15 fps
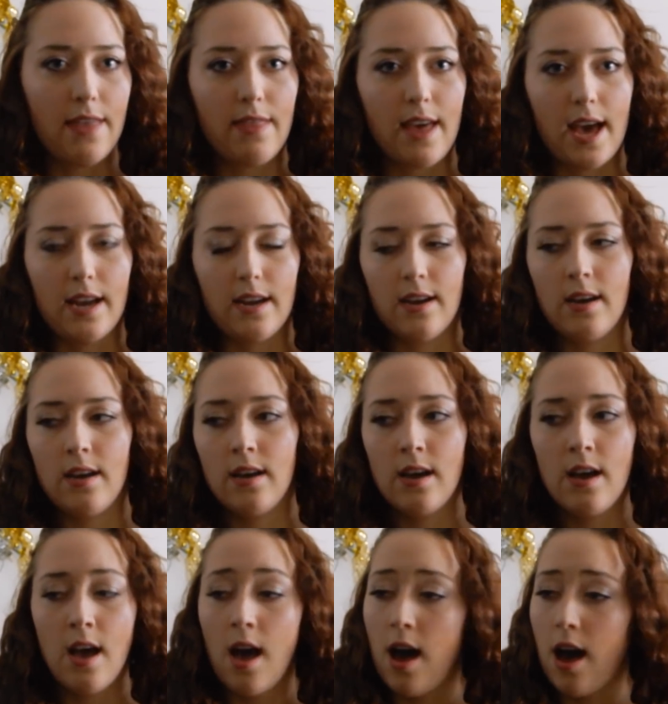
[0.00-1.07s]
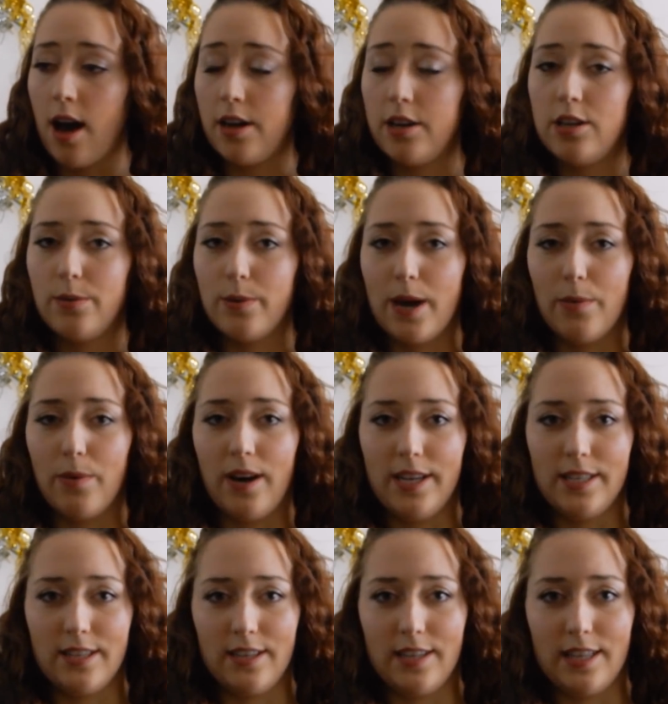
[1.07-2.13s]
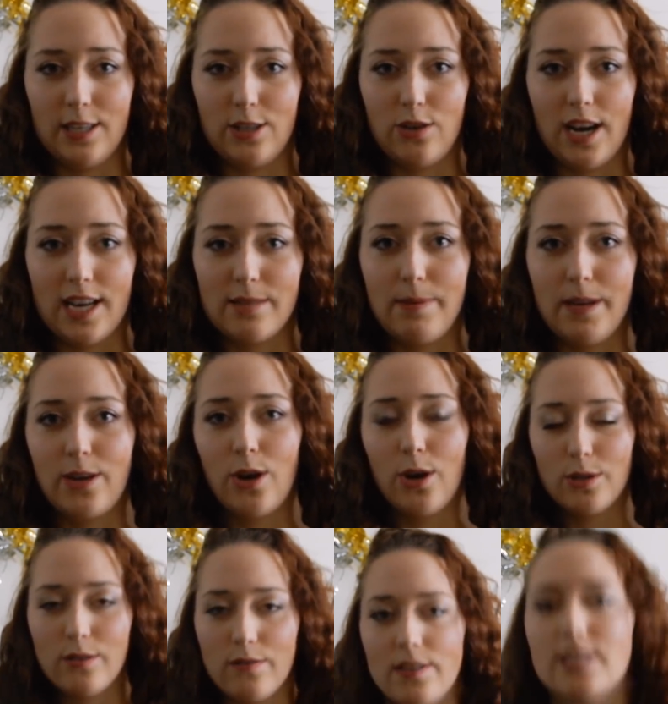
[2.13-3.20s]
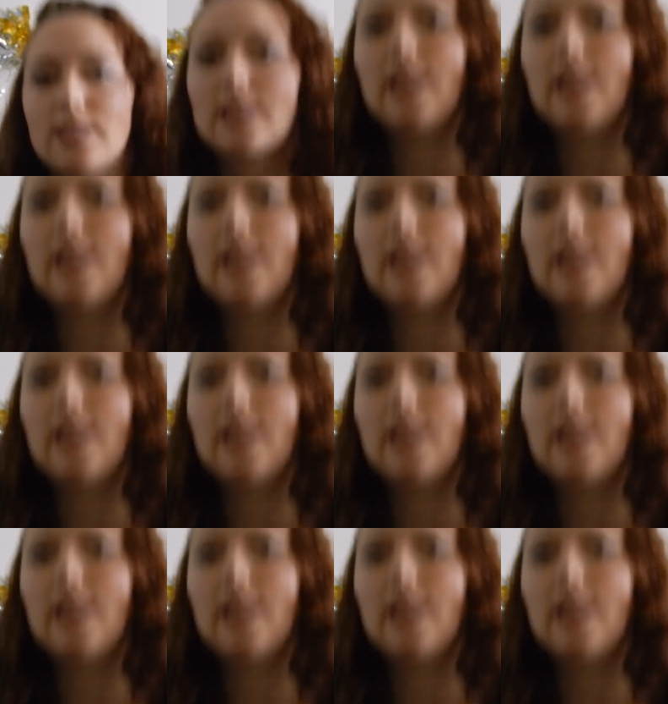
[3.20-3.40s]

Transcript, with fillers: And then underwear wise, under this dress, because of the